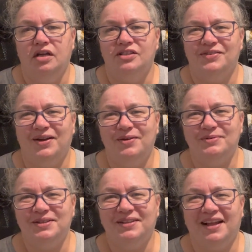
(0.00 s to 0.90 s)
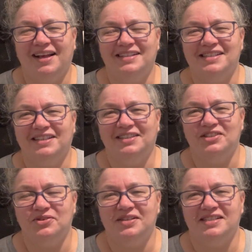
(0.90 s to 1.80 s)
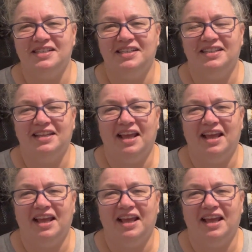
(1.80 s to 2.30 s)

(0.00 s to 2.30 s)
so I hope she likes it and enjoys it.